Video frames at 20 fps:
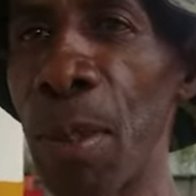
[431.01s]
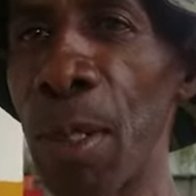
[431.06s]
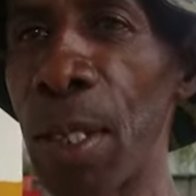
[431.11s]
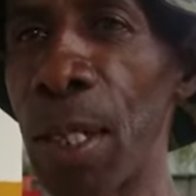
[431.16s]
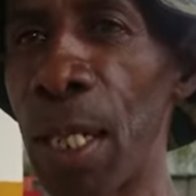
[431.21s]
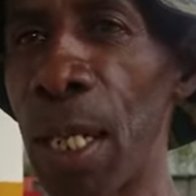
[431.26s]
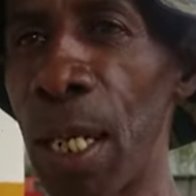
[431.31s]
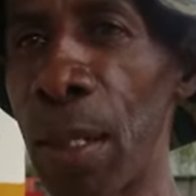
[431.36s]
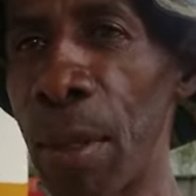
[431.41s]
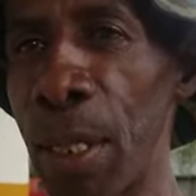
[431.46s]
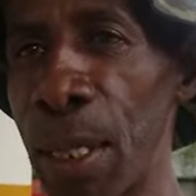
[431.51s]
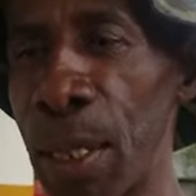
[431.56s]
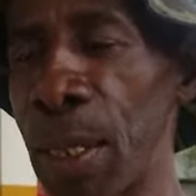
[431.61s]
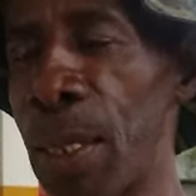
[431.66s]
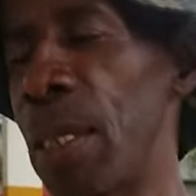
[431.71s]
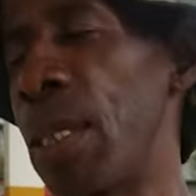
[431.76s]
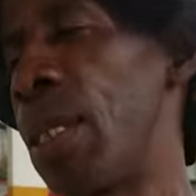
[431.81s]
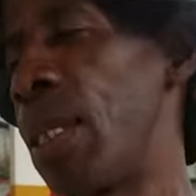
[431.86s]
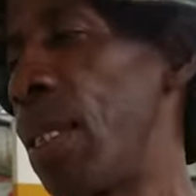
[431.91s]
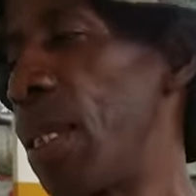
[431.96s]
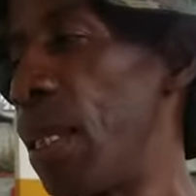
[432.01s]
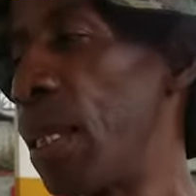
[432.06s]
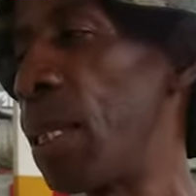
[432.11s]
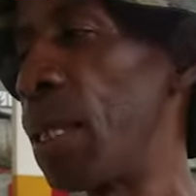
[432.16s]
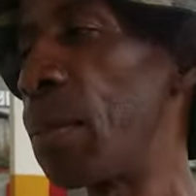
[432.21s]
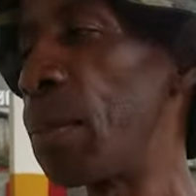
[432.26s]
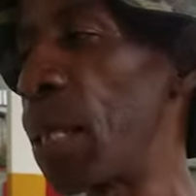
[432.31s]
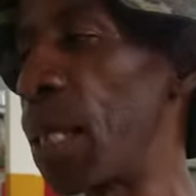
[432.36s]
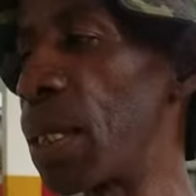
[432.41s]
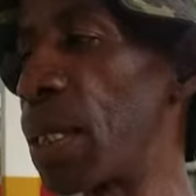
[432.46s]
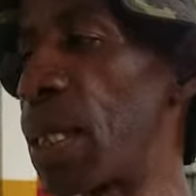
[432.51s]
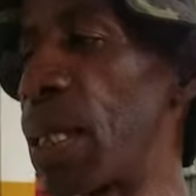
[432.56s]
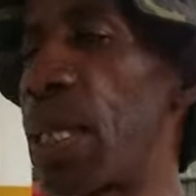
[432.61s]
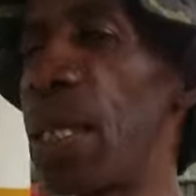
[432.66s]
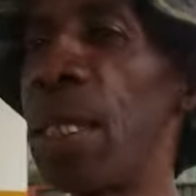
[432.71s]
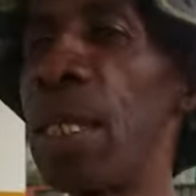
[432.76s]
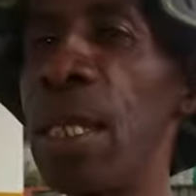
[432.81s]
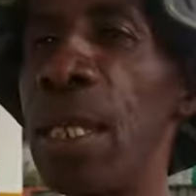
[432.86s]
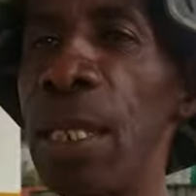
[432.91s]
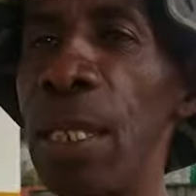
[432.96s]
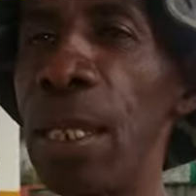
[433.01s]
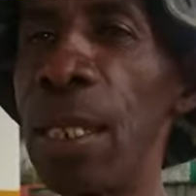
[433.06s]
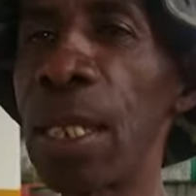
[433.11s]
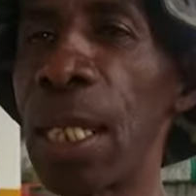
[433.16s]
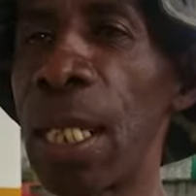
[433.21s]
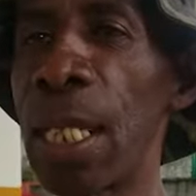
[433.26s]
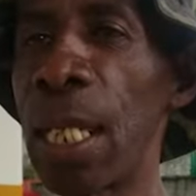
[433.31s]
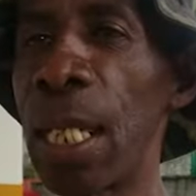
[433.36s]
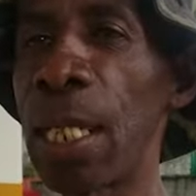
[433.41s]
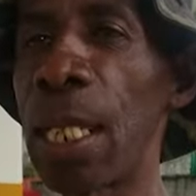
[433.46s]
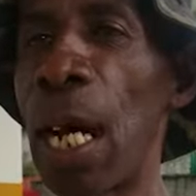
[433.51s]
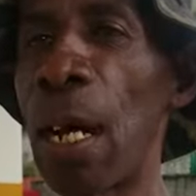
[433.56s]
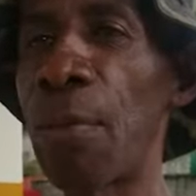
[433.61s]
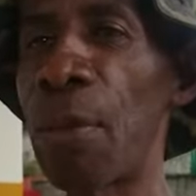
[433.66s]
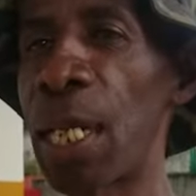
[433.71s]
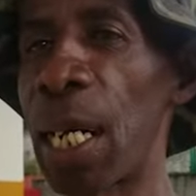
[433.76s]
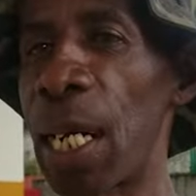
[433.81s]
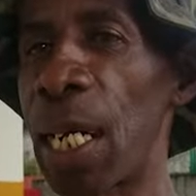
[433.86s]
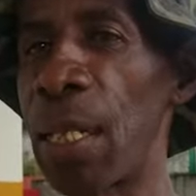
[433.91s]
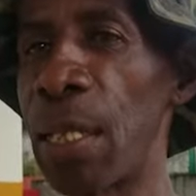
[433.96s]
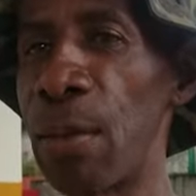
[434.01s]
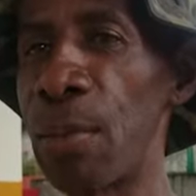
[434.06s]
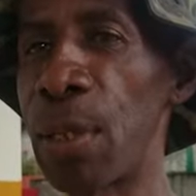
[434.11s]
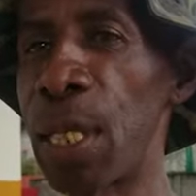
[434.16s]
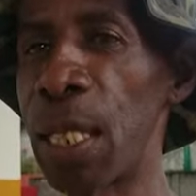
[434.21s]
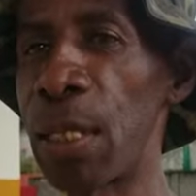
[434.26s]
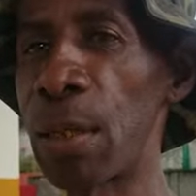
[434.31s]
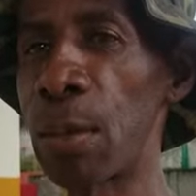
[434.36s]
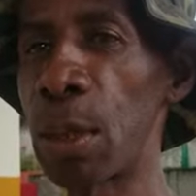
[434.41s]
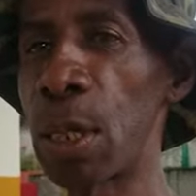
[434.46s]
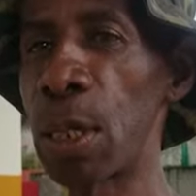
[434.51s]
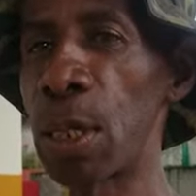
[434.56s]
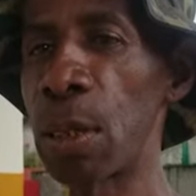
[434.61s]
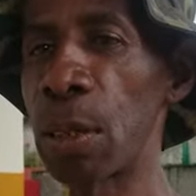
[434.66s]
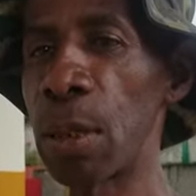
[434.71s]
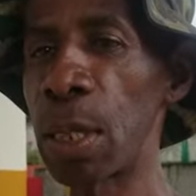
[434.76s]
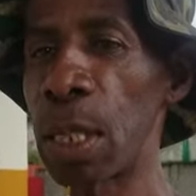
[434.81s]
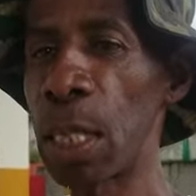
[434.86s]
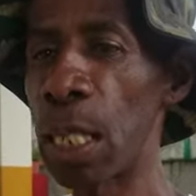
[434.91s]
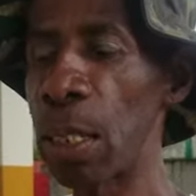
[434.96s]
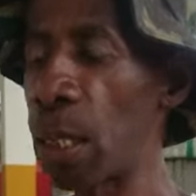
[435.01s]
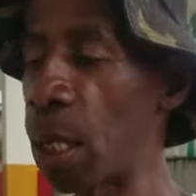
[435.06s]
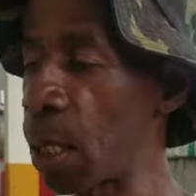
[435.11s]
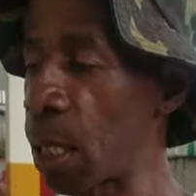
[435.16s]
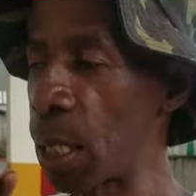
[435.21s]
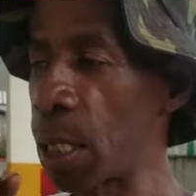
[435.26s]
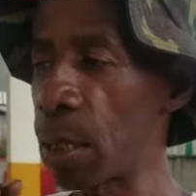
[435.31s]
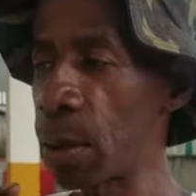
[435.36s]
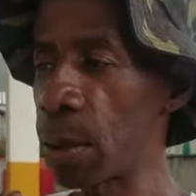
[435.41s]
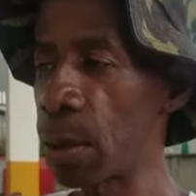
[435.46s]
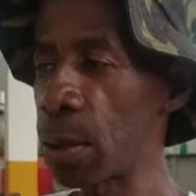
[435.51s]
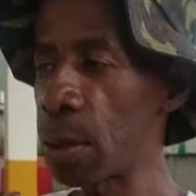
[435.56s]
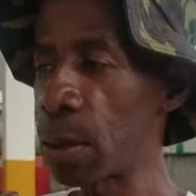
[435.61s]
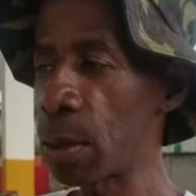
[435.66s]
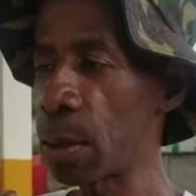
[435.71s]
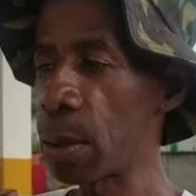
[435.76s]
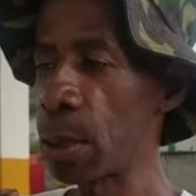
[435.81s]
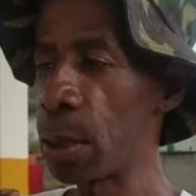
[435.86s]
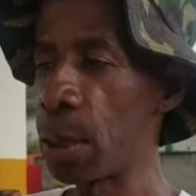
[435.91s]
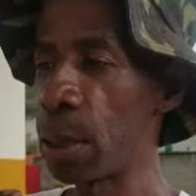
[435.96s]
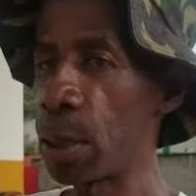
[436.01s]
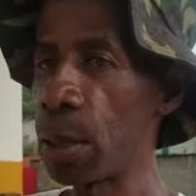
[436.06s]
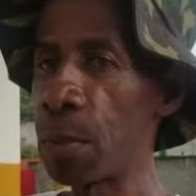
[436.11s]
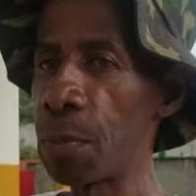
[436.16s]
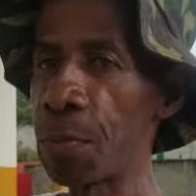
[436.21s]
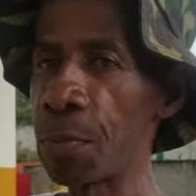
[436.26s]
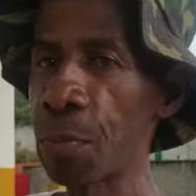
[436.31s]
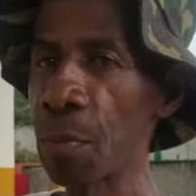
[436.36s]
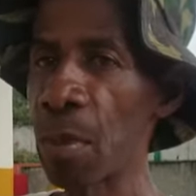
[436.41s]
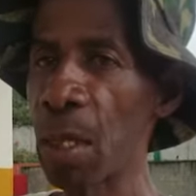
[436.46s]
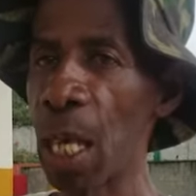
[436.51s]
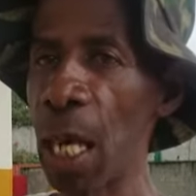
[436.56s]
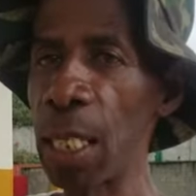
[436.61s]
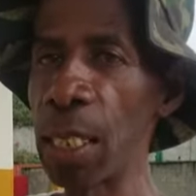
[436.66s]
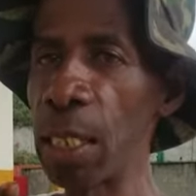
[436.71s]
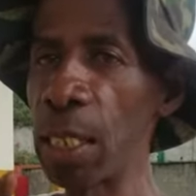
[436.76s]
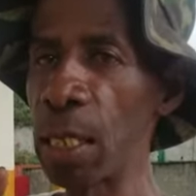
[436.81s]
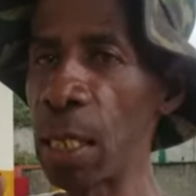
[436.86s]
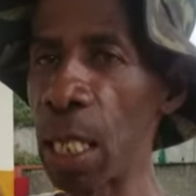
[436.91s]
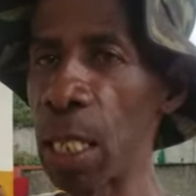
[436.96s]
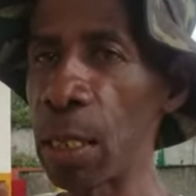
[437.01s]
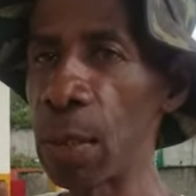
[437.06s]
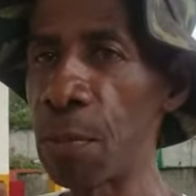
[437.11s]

You know what I mean? Okay. But he so, said that so, after so, I left Kensbro, I okay. So you didn't show up for that for that I,